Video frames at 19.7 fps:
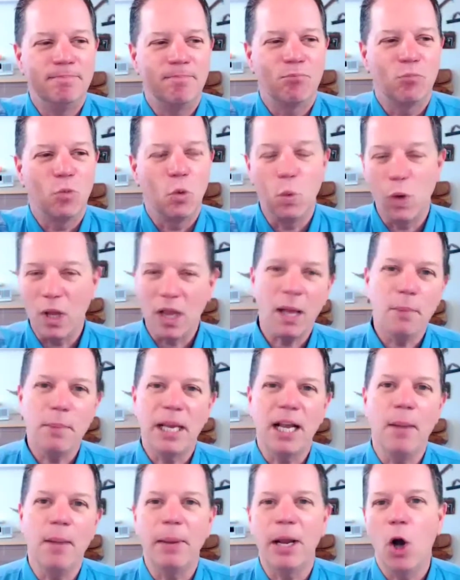Will I be
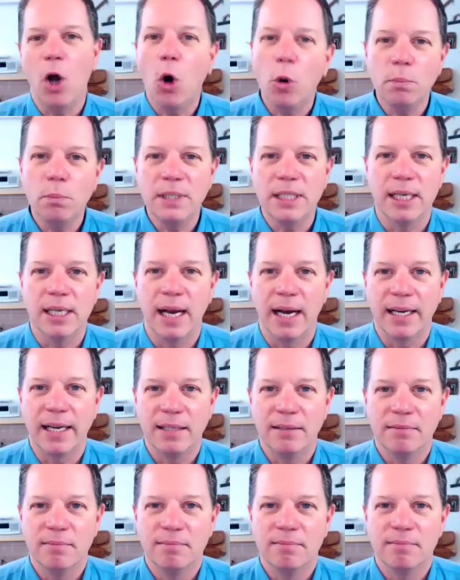coming home tonight?
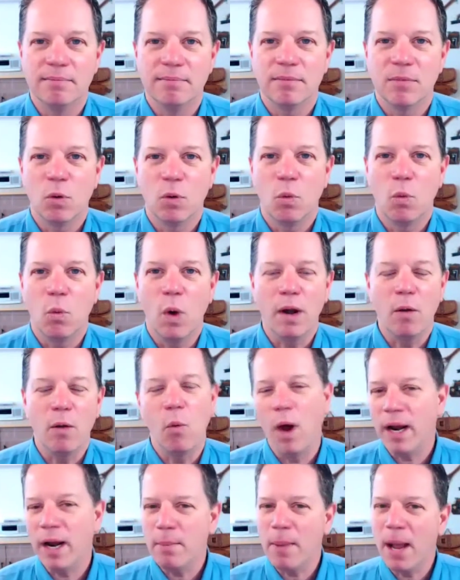
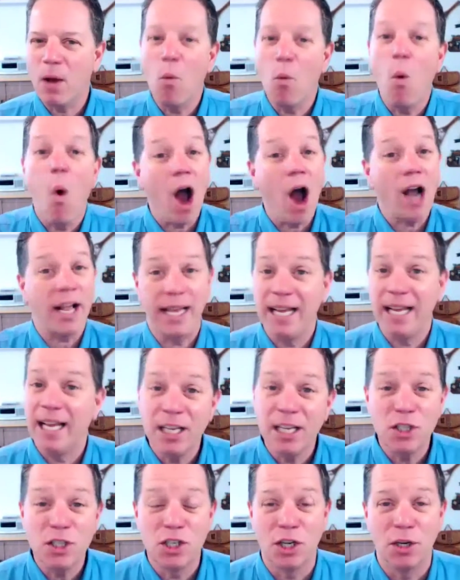What am I walking
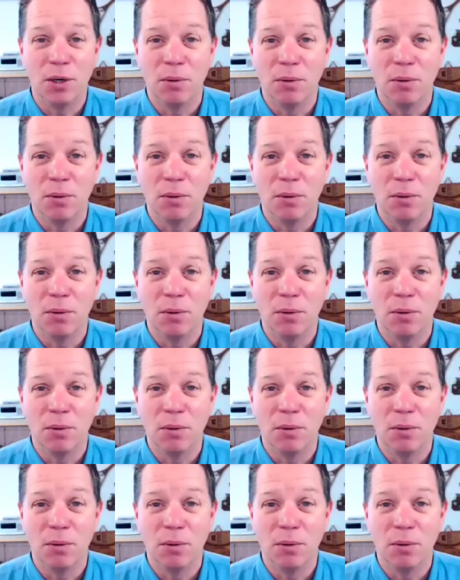into?